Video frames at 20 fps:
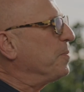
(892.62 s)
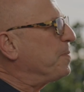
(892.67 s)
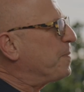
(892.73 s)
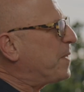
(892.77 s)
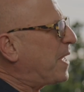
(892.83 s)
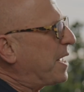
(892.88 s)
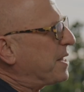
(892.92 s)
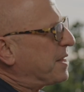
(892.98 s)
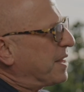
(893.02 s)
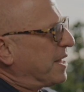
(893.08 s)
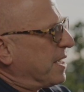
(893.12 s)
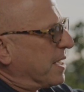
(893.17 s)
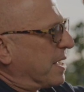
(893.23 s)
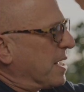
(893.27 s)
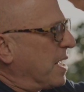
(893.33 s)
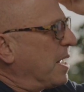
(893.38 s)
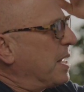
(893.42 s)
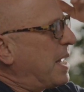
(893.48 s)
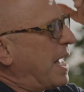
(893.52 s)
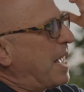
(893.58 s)
I think,
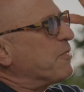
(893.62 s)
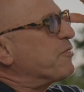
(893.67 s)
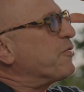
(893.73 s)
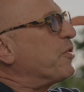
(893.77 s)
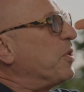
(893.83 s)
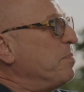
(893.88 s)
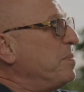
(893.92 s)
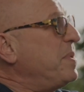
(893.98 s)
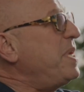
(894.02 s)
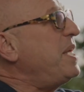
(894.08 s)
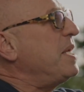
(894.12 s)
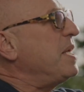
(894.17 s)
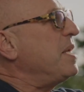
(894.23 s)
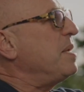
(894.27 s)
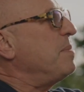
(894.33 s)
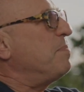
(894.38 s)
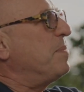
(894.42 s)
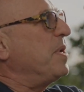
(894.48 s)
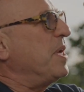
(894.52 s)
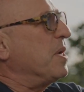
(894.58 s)
and for
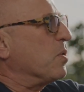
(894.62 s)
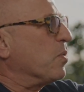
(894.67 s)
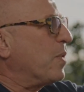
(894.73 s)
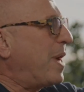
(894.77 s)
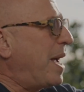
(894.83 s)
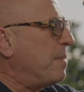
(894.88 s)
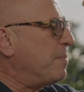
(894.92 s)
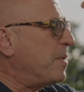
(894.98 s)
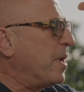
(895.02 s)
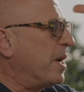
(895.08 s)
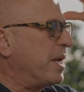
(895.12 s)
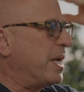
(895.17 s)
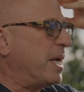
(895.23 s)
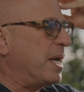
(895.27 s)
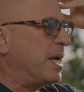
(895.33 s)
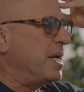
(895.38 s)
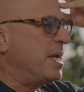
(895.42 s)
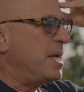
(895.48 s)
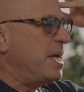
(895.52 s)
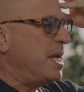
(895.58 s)
me, being a rabbi,
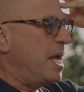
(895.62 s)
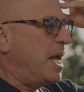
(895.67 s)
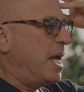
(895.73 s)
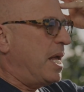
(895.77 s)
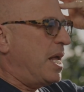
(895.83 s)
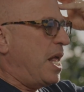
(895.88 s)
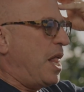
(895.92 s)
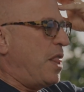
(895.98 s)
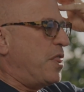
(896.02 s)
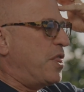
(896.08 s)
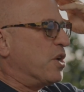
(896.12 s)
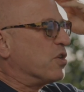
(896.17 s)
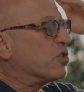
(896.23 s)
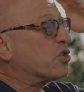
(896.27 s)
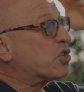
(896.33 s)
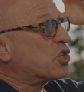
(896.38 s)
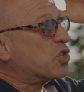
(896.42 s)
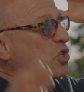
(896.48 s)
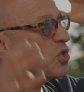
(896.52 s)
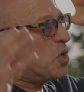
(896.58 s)

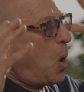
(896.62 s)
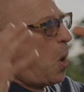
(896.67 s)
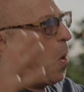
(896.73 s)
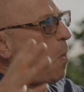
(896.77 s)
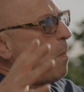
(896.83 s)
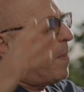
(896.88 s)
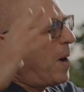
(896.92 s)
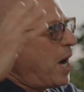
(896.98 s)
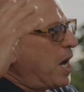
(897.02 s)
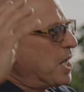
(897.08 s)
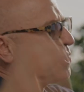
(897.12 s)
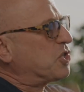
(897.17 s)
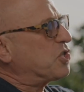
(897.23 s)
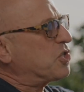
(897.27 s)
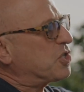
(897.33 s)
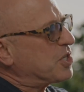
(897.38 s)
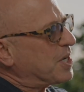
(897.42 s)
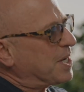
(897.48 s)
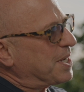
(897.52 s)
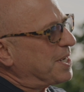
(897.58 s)
there's so
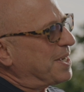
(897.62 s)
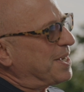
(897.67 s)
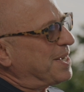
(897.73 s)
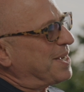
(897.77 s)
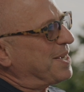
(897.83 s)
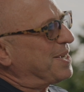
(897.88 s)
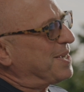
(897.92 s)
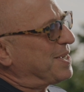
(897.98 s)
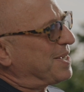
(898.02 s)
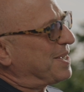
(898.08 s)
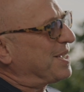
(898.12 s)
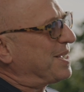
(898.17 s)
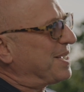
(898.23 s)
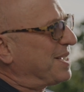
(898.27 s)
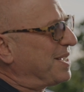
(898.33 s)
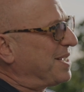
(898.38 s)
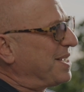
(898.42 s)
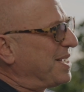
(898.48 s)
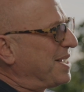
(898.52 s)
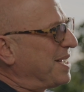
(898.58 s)
much
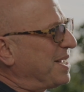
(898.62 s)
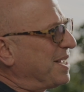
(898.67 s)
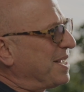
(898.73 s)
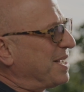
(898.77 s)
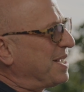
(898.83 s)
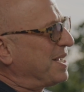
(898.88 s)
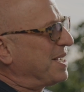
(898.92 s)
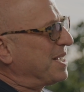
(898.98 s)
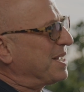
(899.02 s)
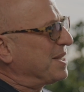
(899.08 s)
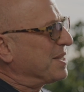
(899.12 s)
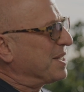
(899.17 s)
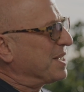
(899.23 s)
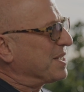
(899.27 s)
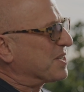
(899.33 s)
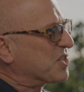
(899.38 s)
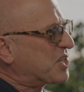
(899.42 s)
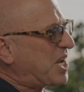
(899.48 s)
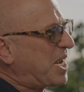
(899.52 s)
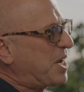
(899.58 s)
in the
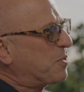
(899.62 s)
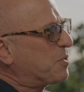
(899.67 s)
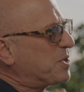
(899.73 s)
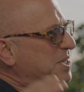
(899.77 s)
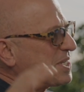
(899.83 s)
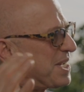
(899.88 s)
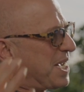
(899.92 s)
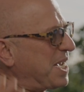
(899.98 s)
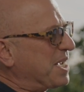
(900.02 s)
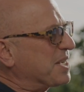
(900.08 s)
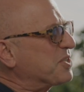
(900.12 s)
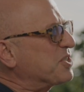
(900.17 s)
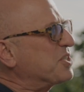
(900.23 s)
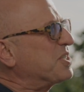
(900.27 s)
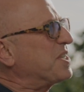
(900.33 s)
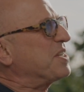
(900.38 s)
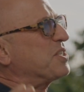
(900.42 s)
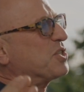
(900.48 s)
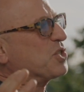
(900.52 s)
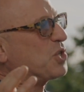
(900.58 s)
sacred texts
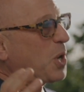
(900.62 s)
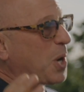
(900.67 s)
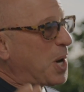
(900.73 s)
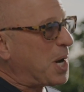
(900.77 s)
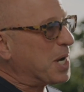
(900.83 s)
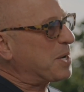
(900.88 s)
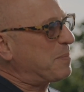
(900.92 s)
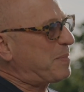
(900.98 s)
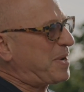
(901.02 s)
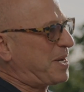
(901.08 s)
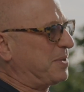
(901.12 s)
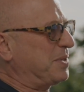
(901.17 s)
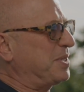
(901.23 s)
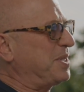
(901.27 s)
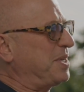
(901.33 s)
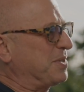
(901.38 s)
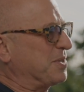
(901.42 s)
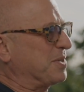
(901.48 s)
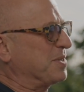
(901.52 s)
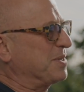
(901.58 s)
that talk about
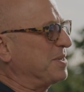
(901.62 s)
this.